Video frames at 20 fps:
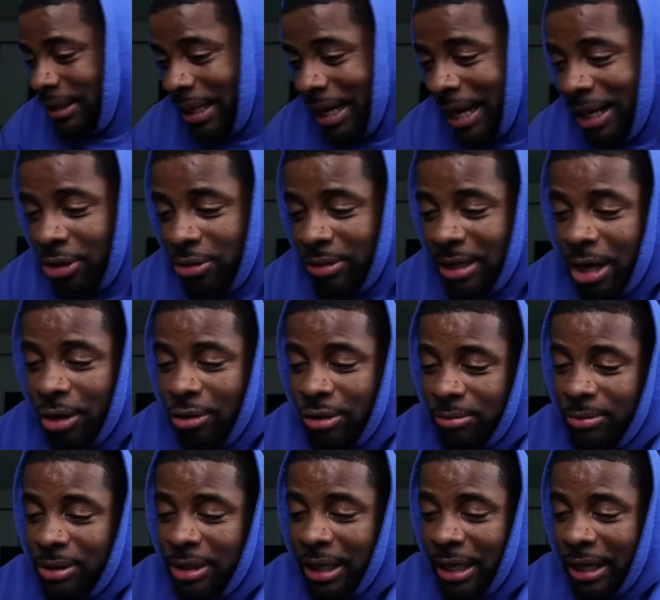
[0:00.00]
I know that was
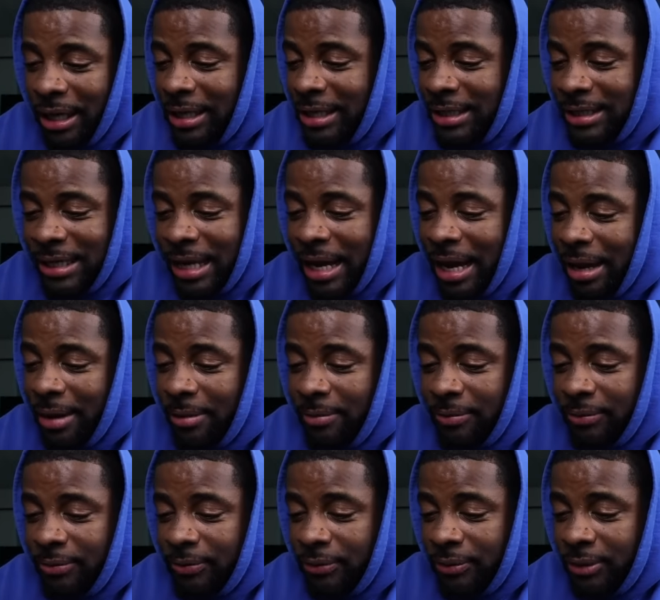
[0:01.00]
me.
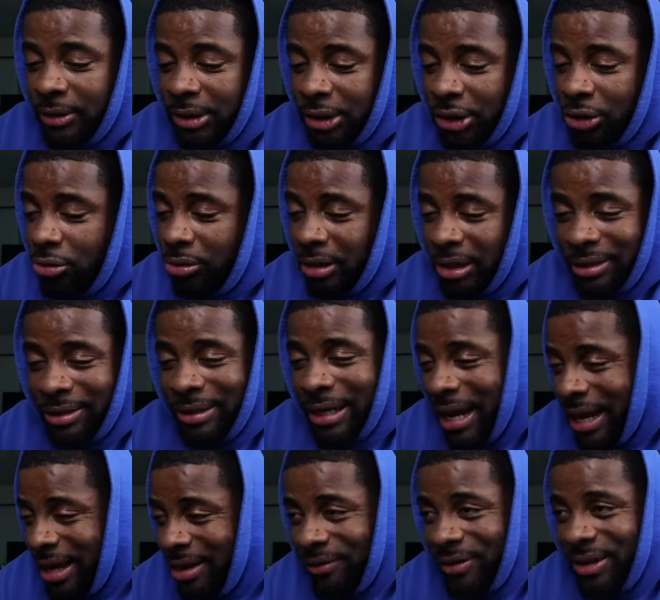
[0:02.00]
Anytime, shoot,
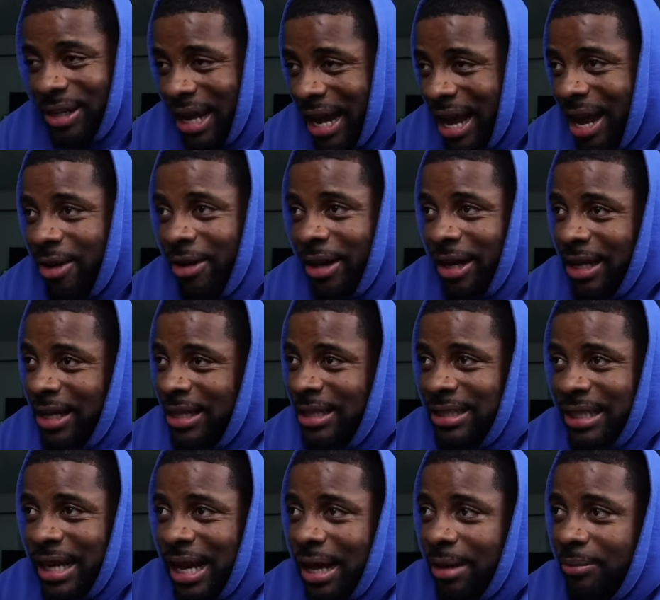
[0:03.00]
even now,
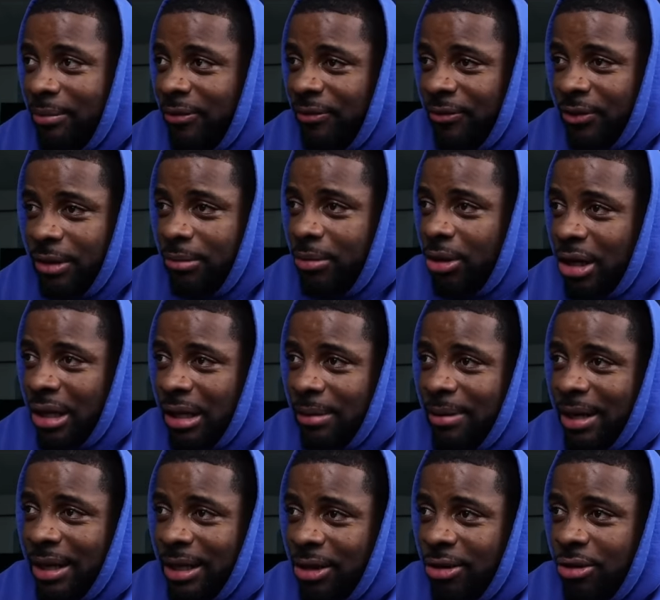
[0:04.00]
anytime a female
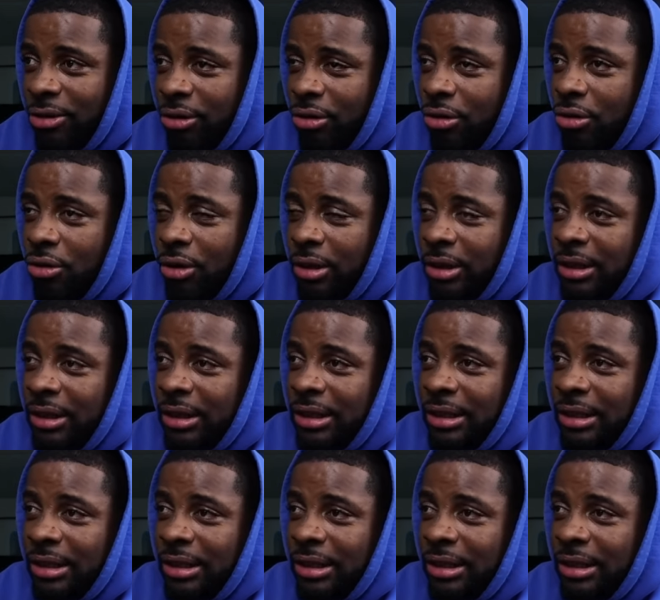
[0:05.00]
come out there on the court,